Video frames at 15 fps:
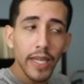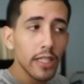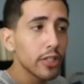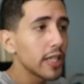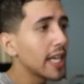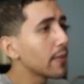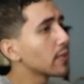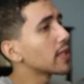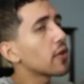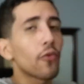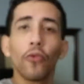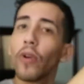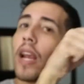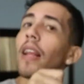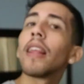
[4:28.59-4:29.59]
Bitch, he was
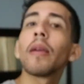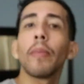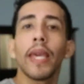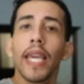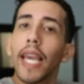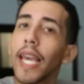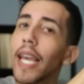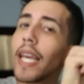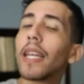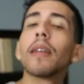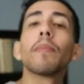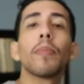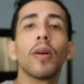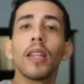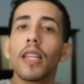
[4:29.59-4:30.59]
reeling me
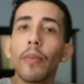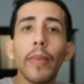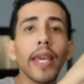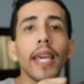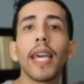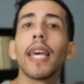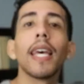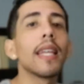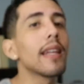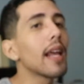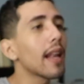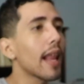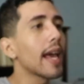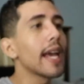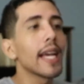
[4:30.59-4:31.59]
in, pulling me in
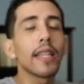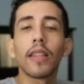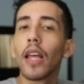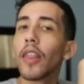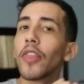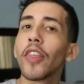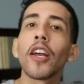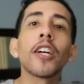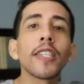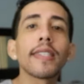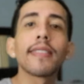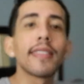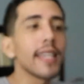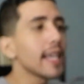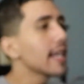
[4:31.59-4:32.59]
like the
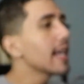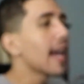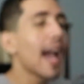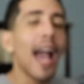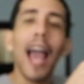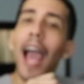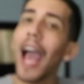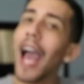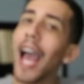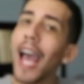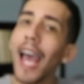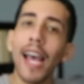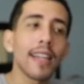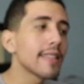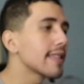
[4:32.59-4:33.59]
thirsty
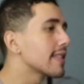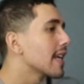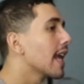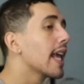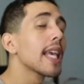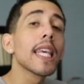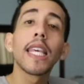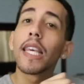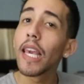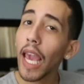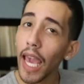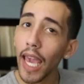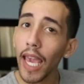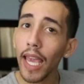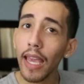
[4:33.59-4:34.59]
ass
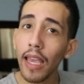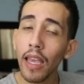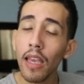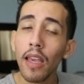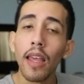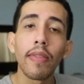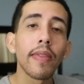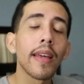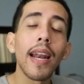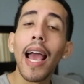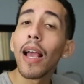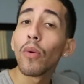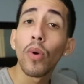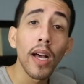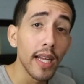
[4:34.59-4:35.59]
gay that
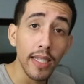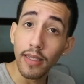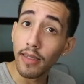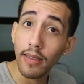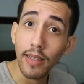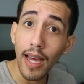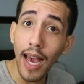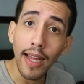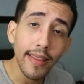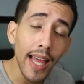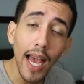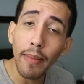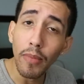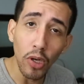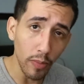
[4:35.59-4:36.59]
I was at
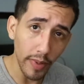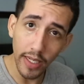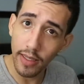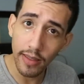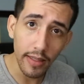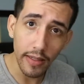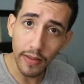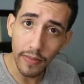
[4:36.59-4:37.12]
that moment.